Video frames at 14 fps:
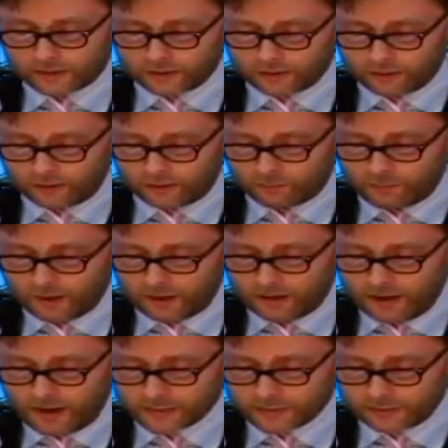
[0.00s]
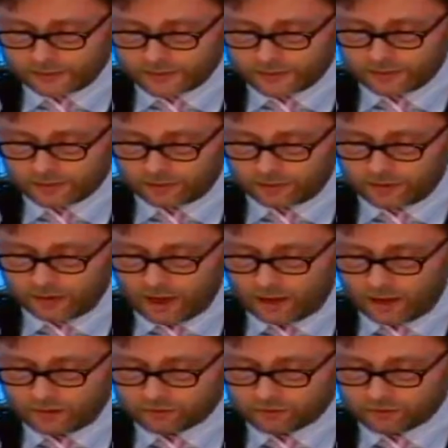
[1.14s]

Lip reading: by the financial support